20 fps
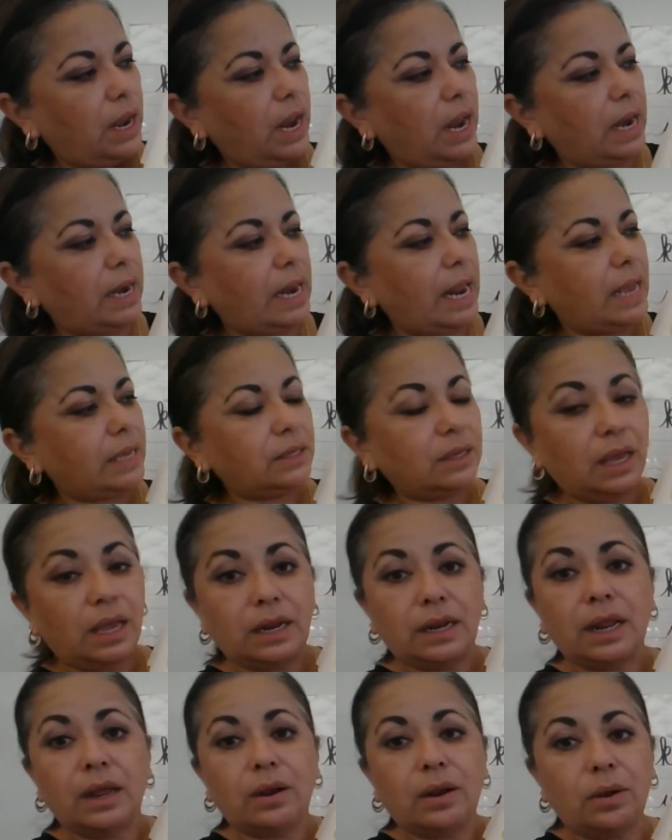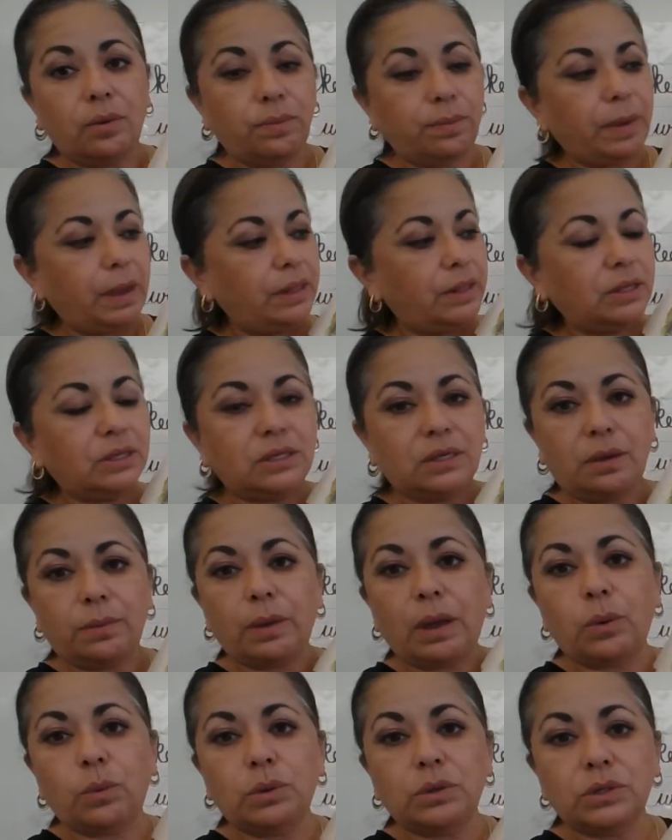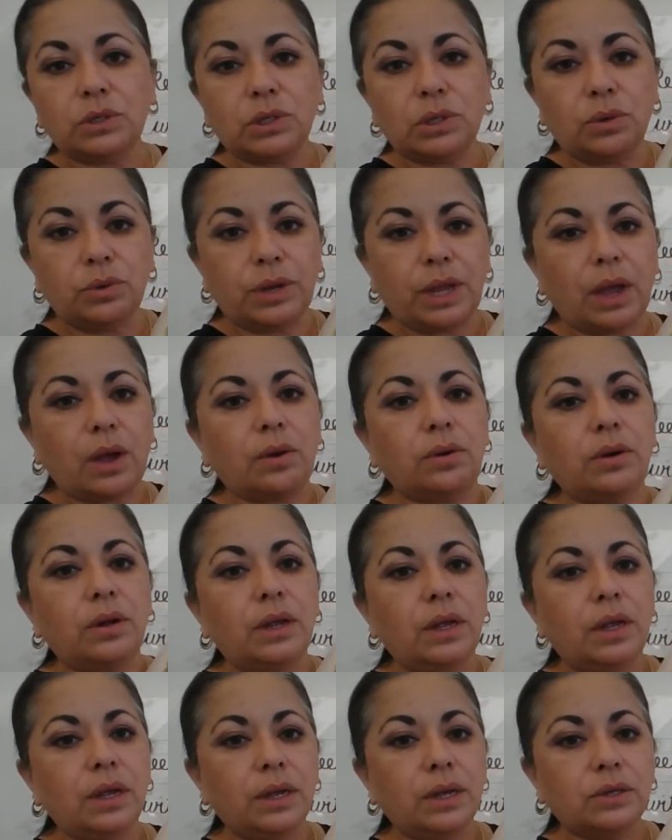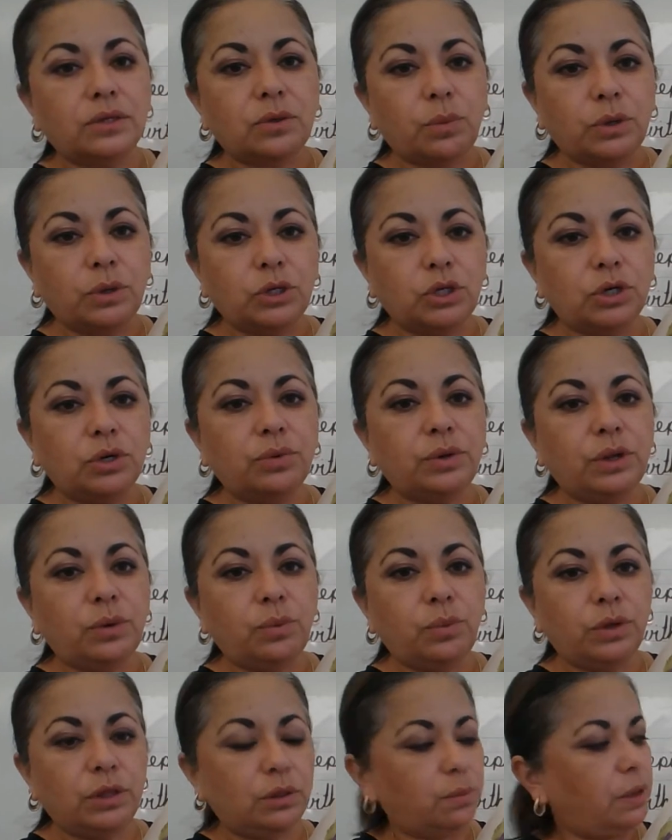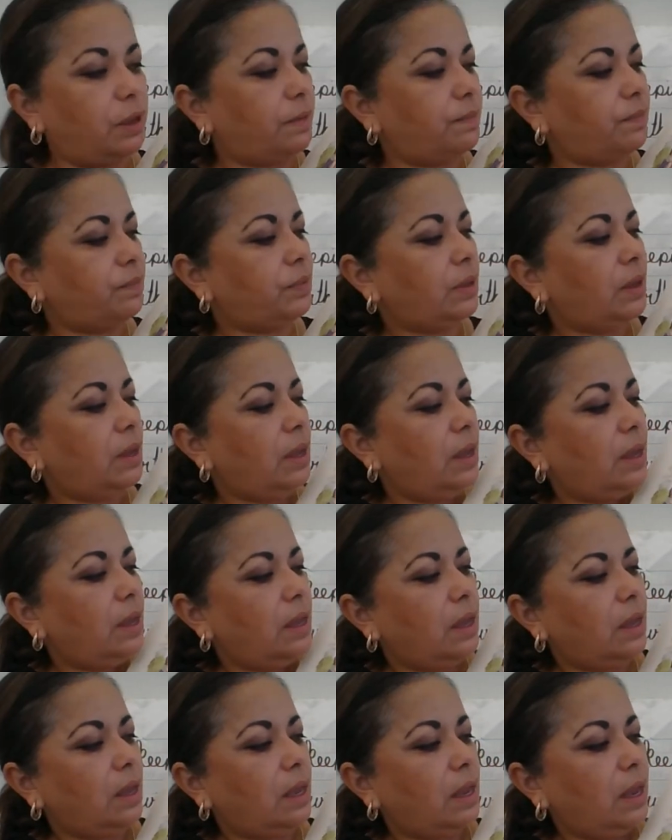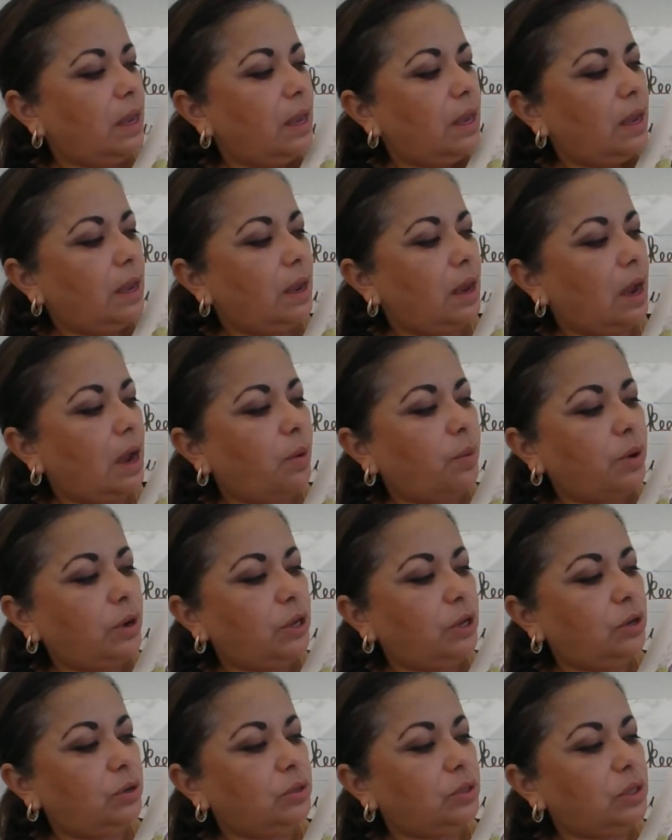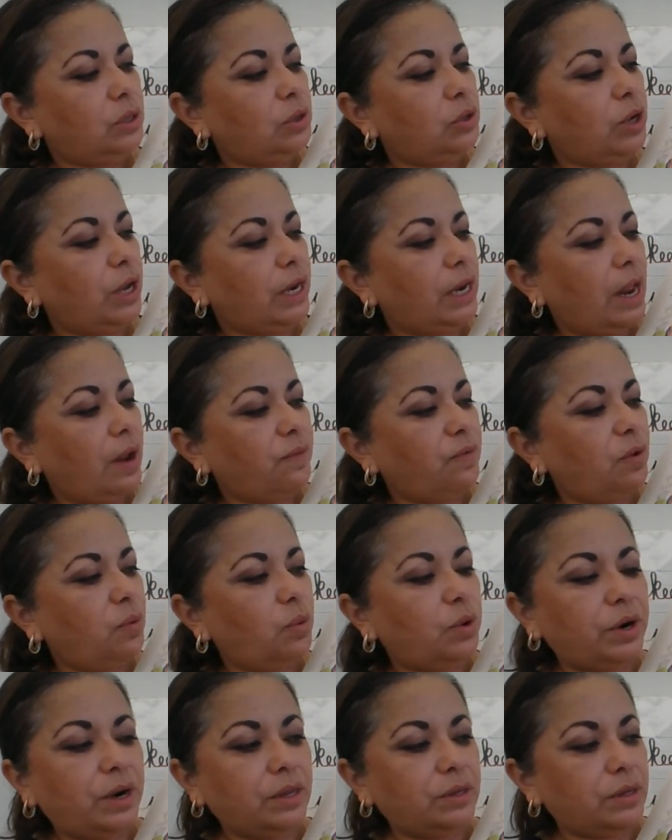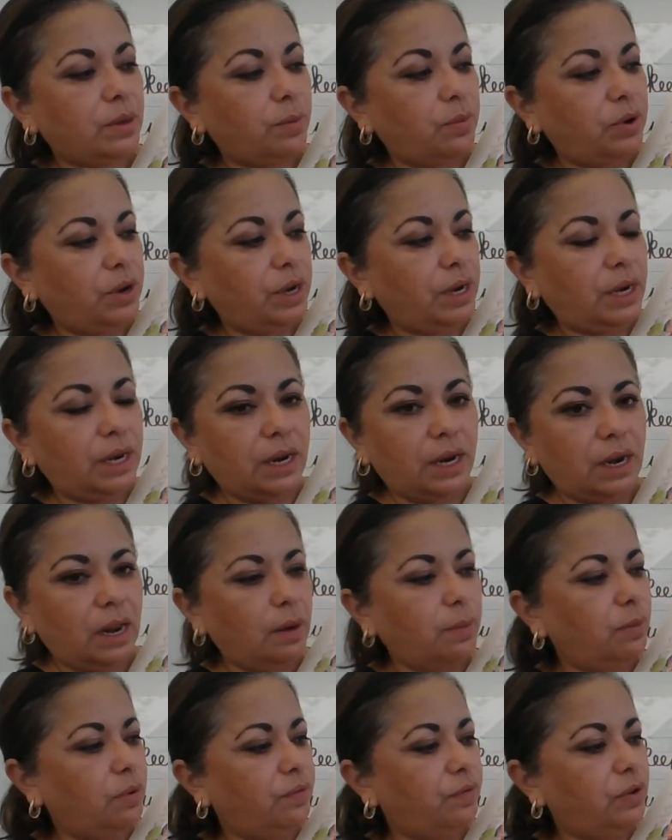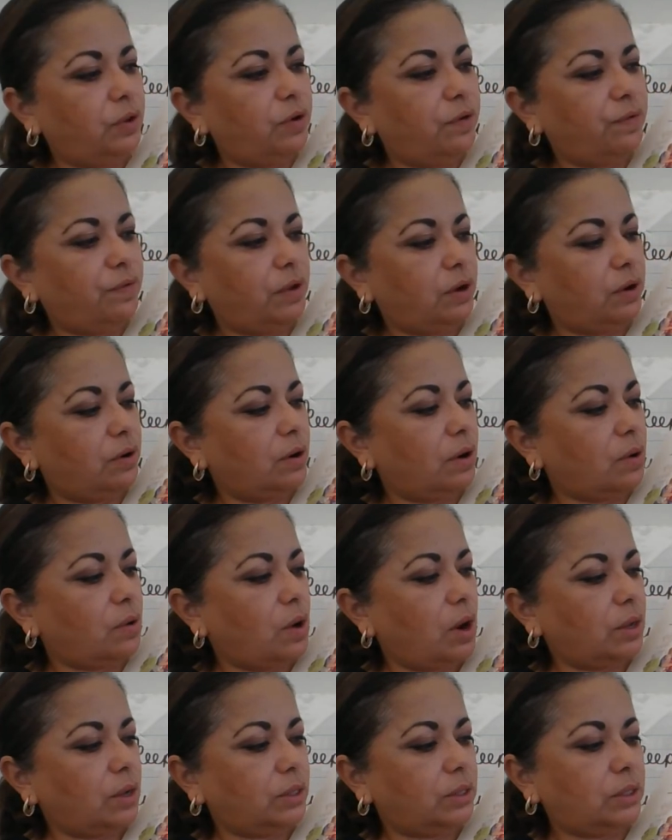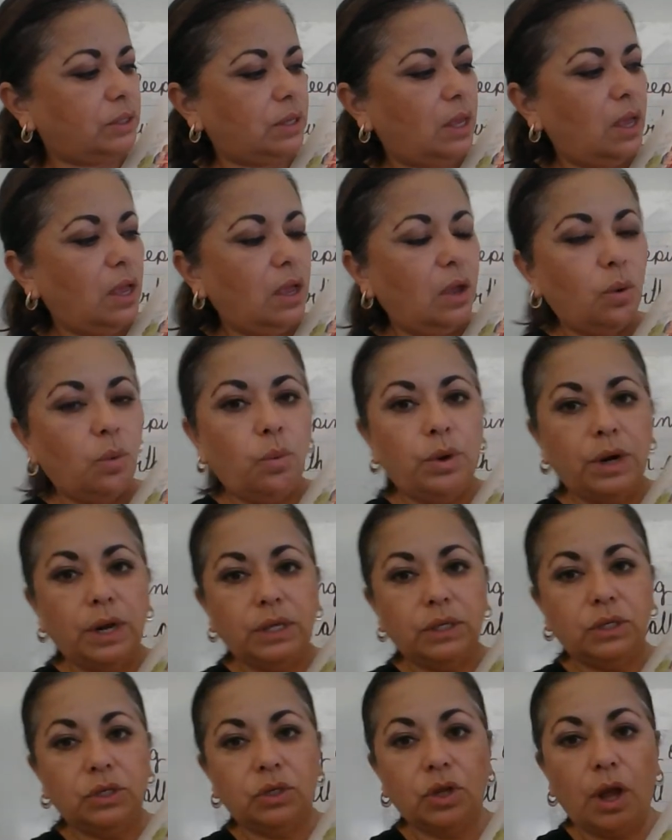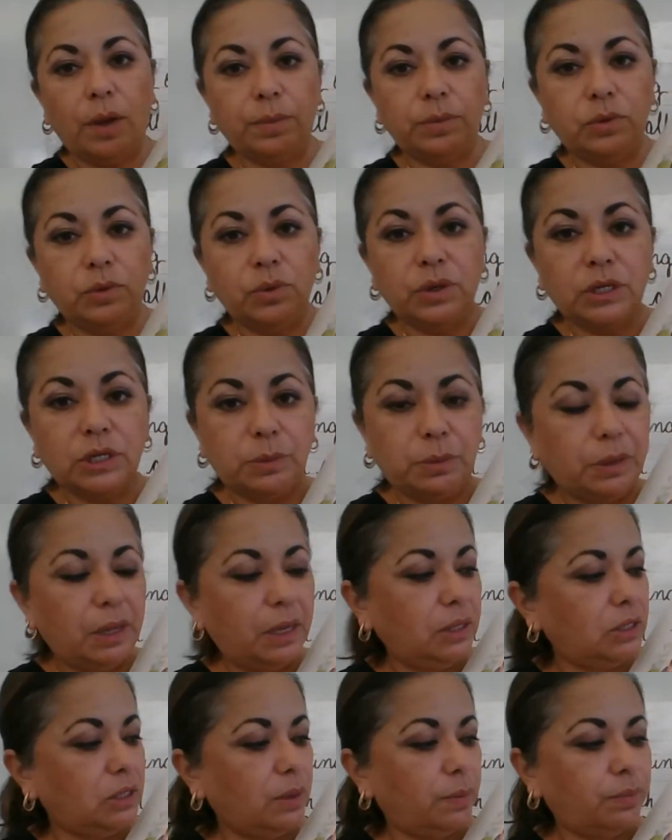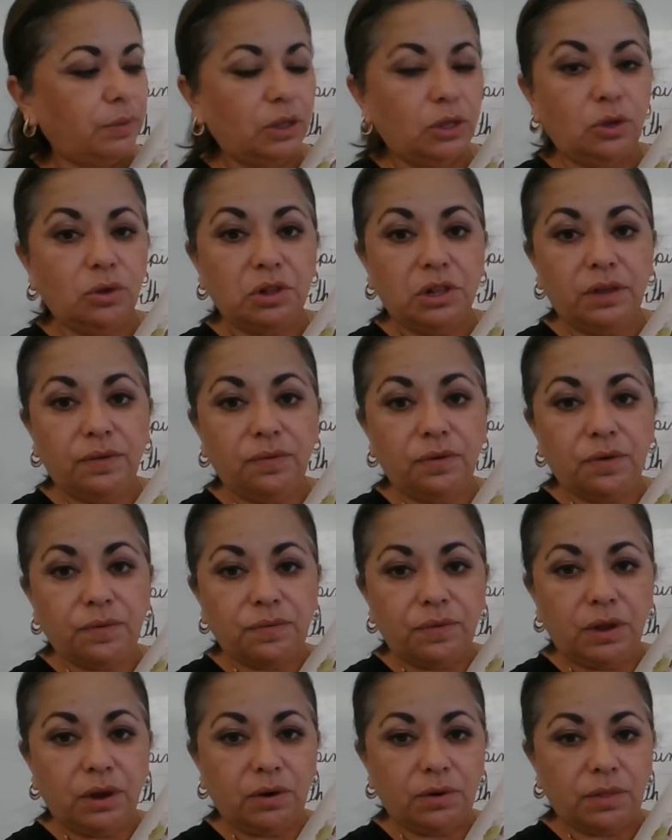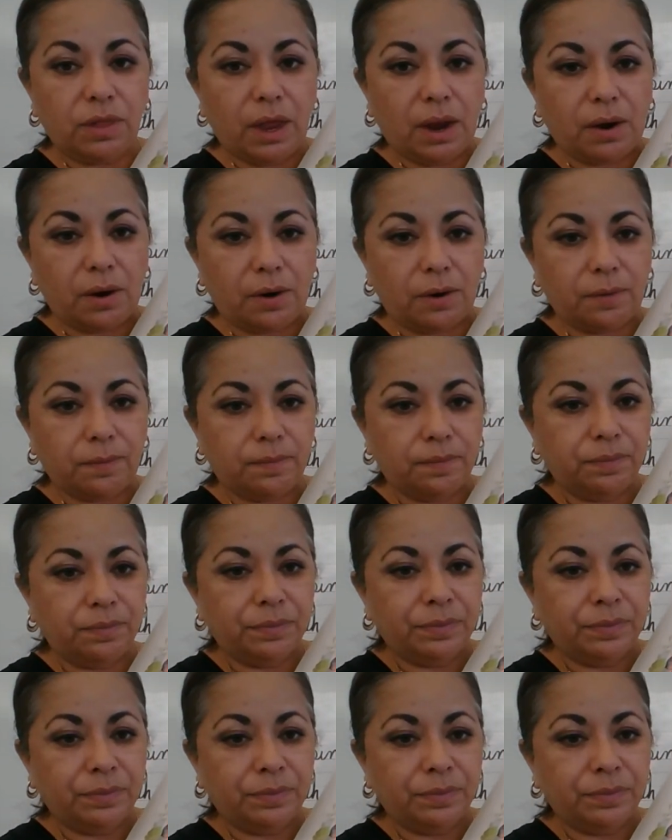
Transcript: And, uh, and by this time, I will slow down because I want you to read with me. I want you to look at every word as I'm reading it and moving your finger across. When I stop to explain something, you leave your finger there.